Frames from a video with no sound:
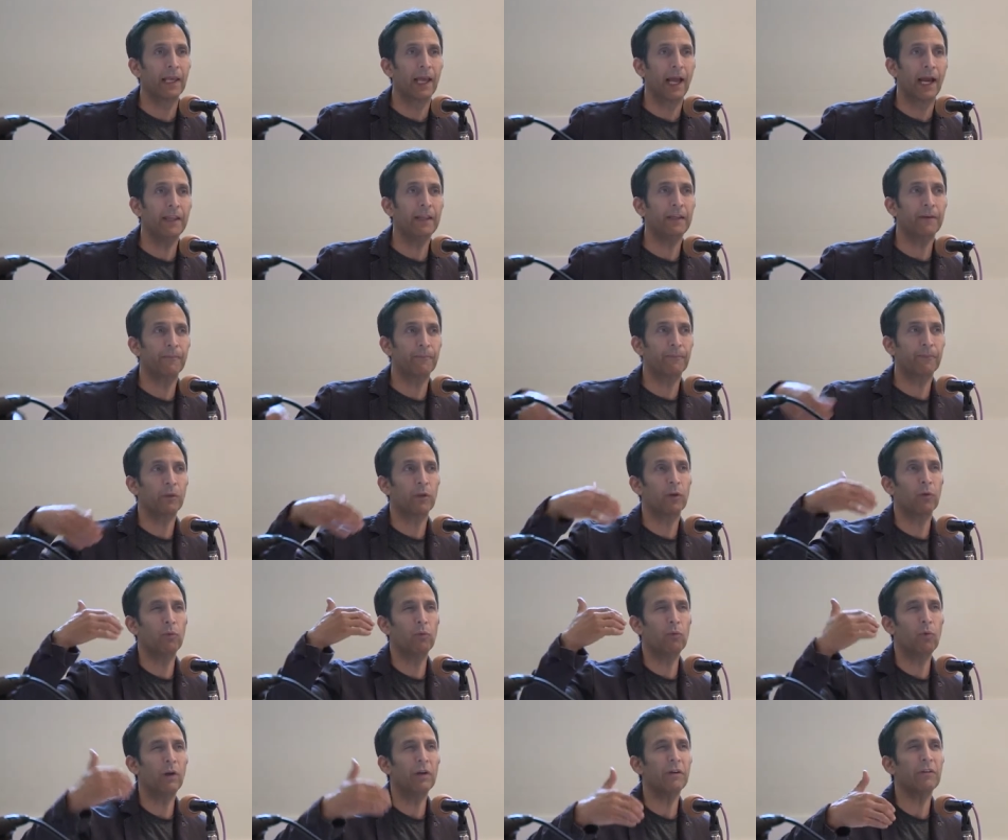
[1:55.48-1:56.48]
I think
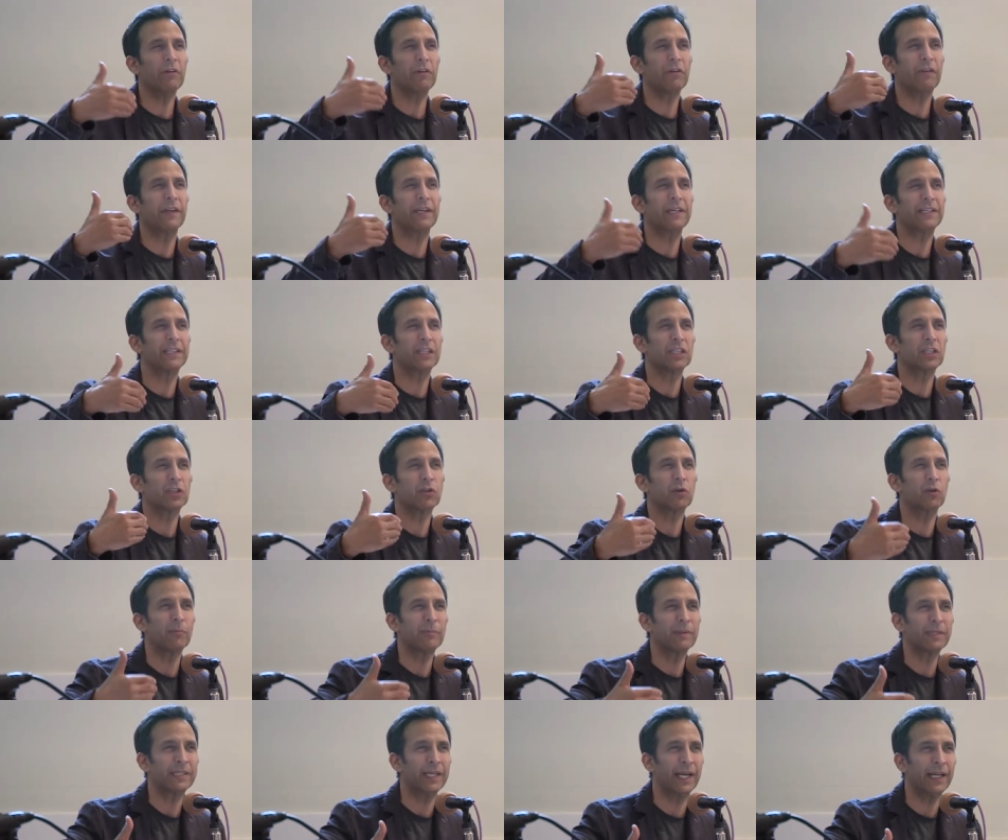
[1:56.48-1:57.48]
one of the things that's
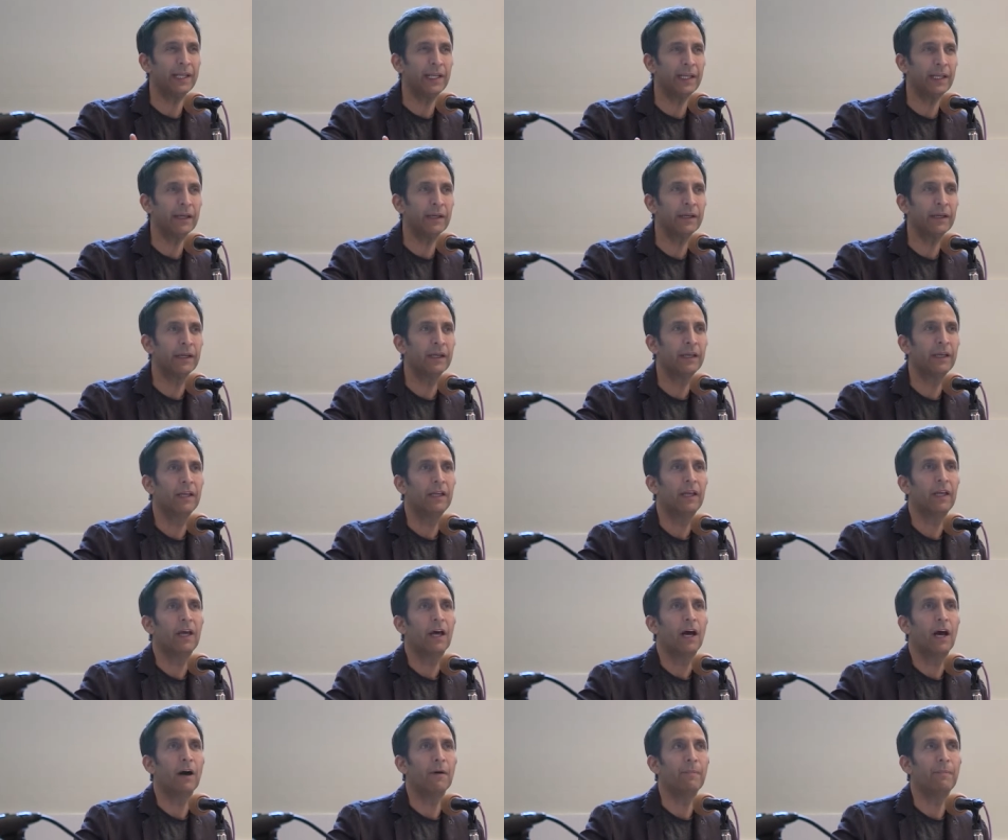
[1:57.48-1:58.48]
so upsetting
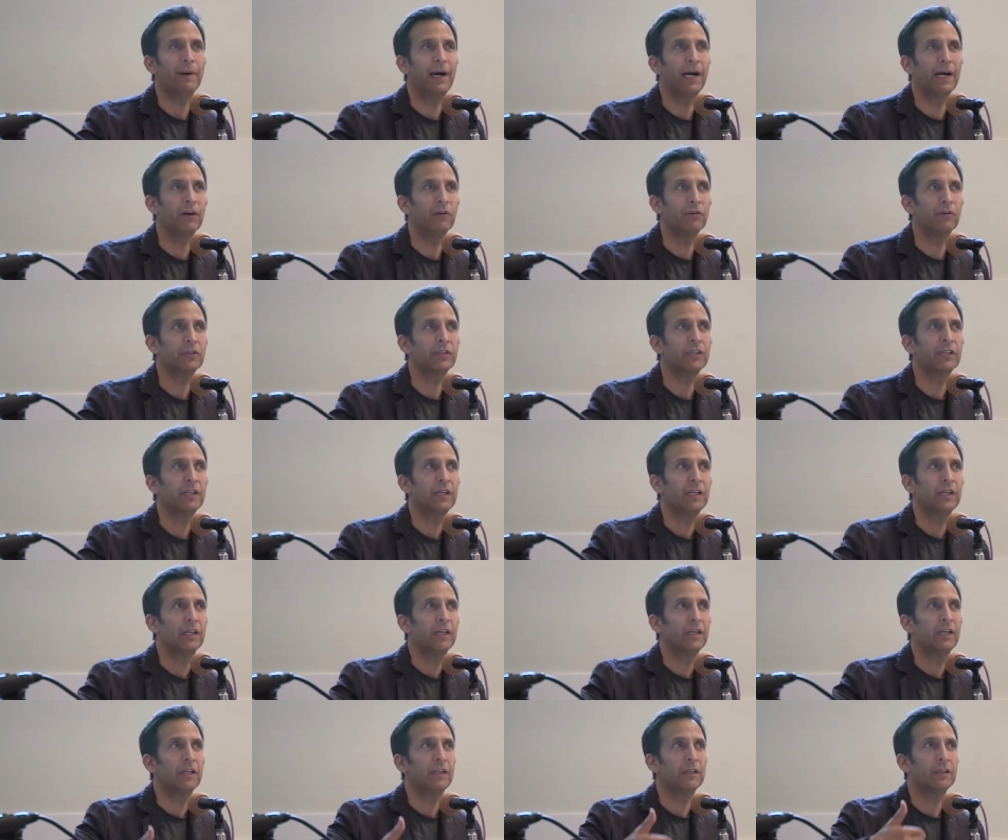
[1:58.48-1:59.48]
about
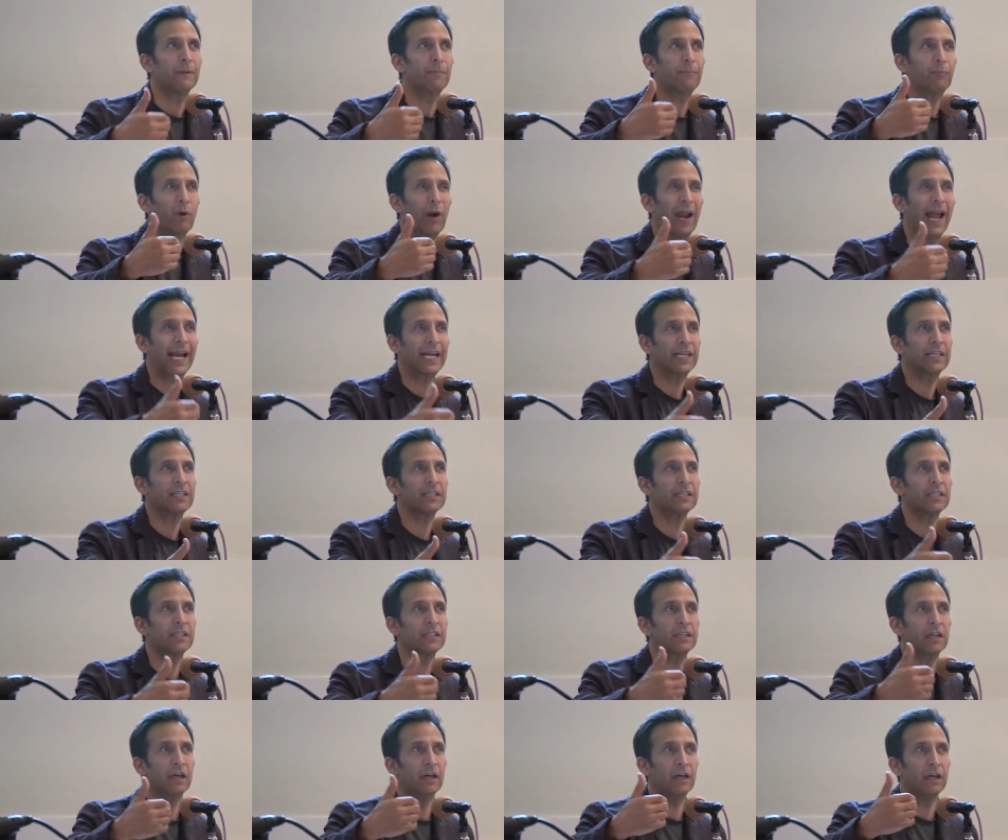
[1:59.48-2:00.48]
the
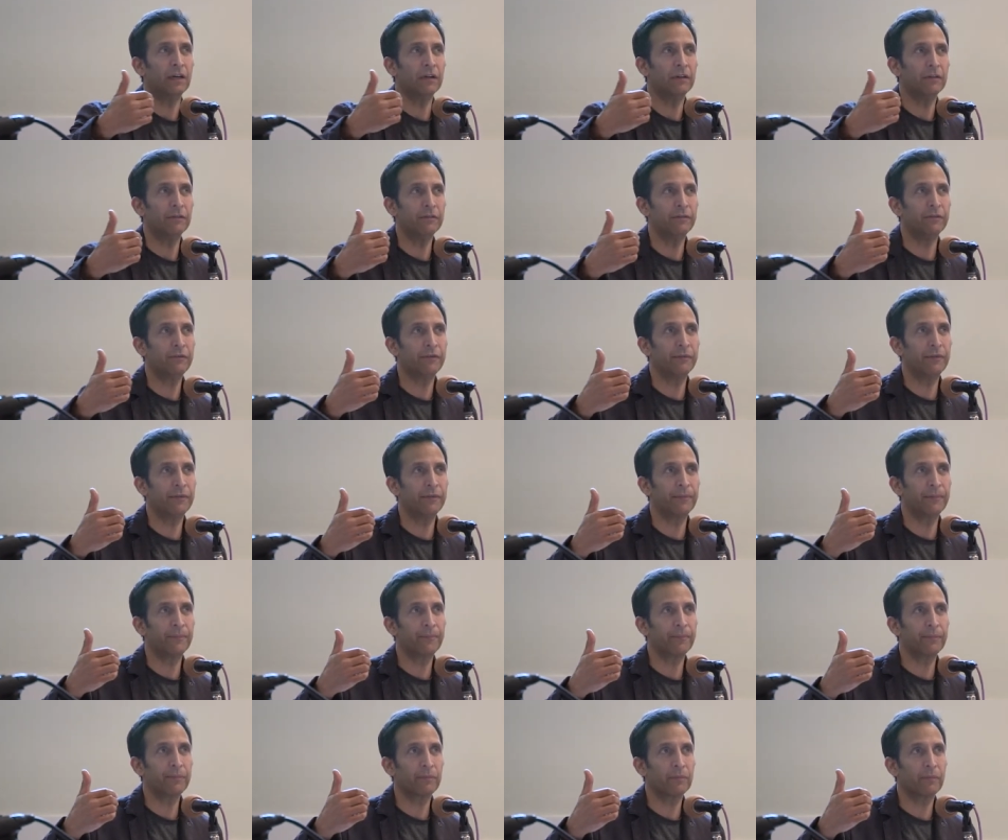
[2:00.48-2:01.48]
practice of
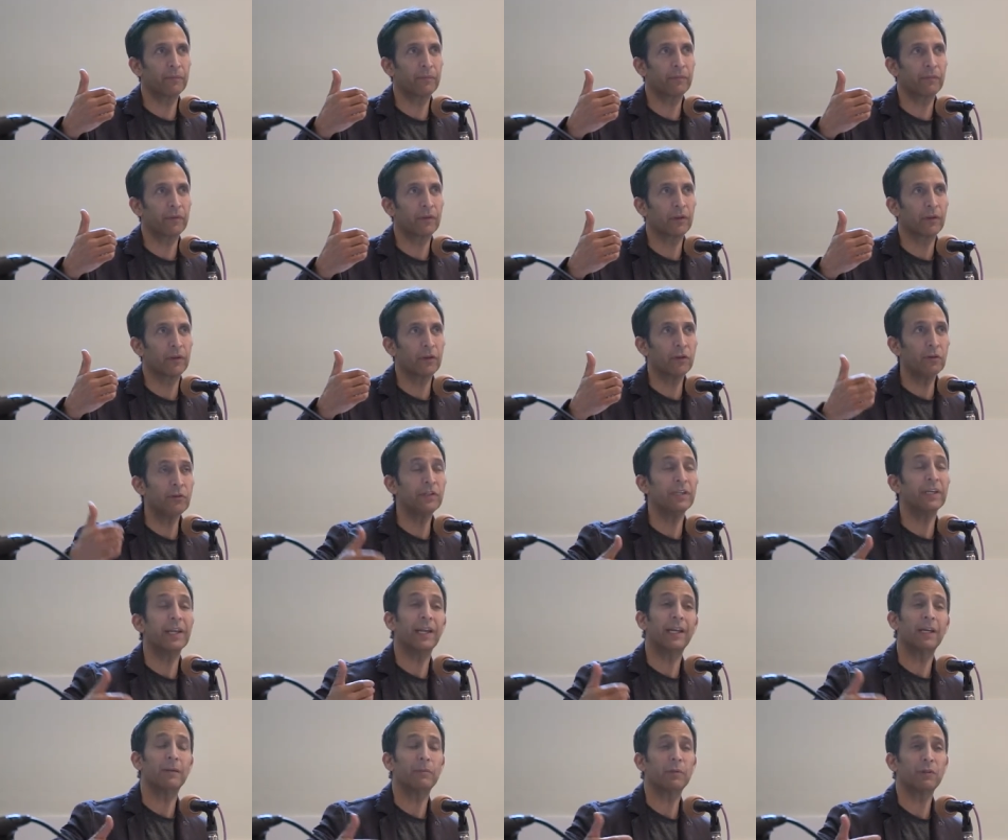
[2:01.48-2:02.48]

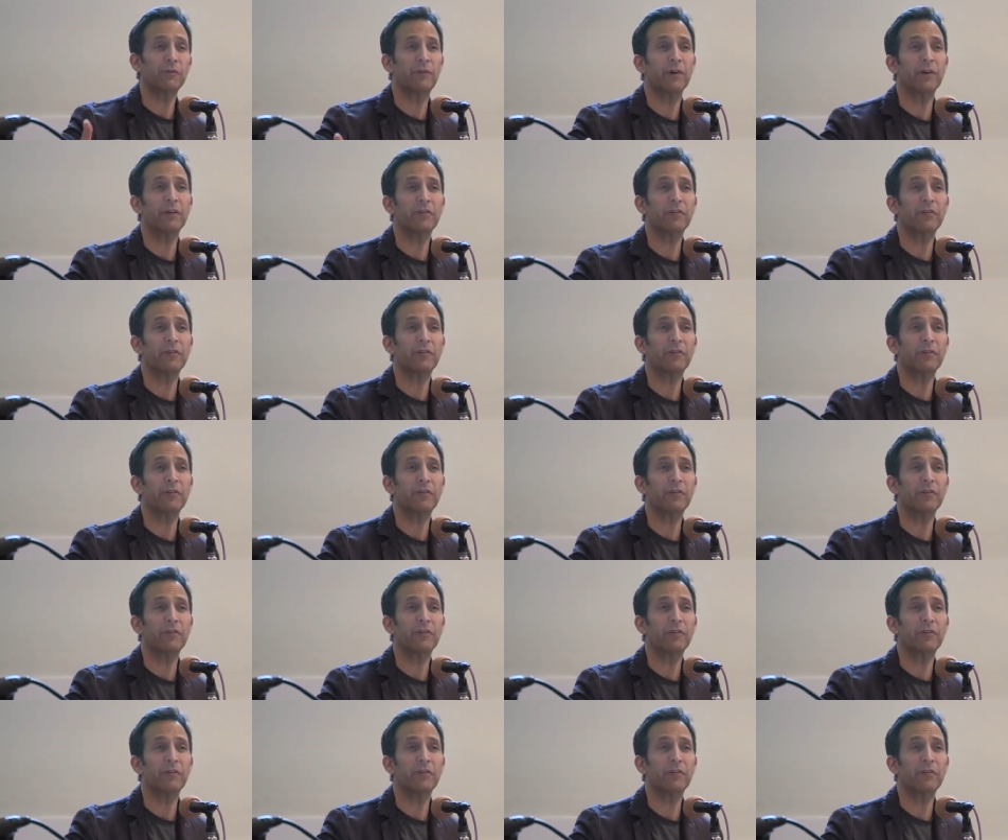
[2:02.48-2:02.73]
using animals for